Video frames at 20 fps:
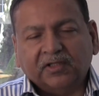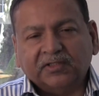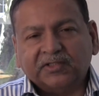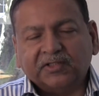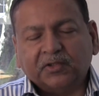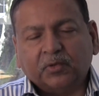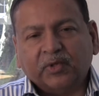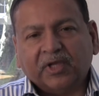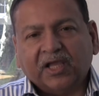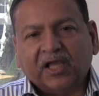And
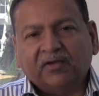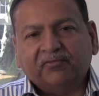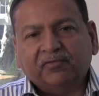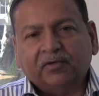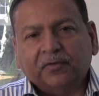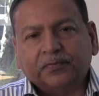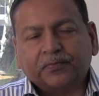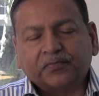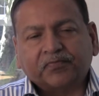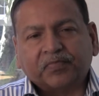so we have
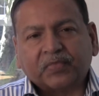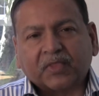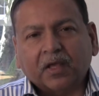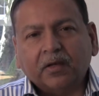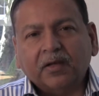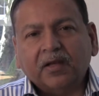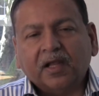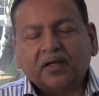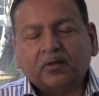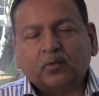a
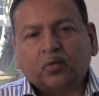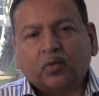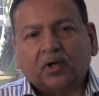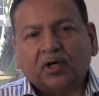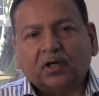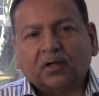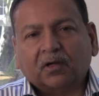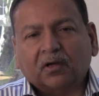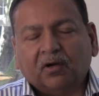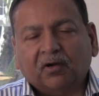
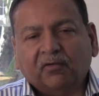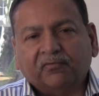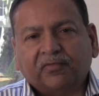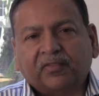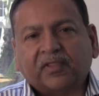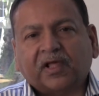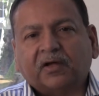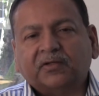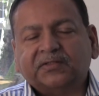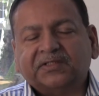network
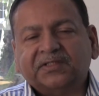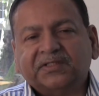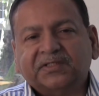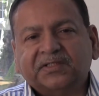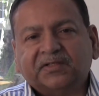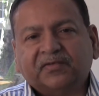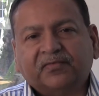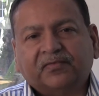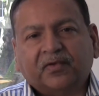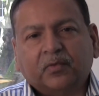of
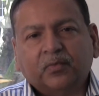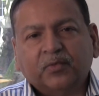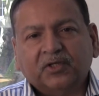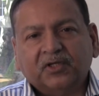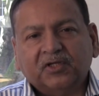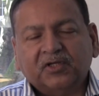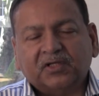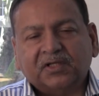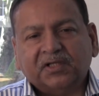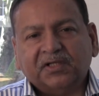thousands of
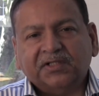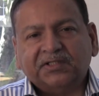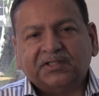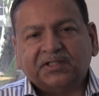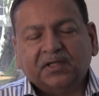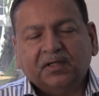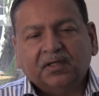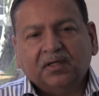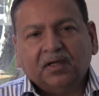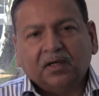communities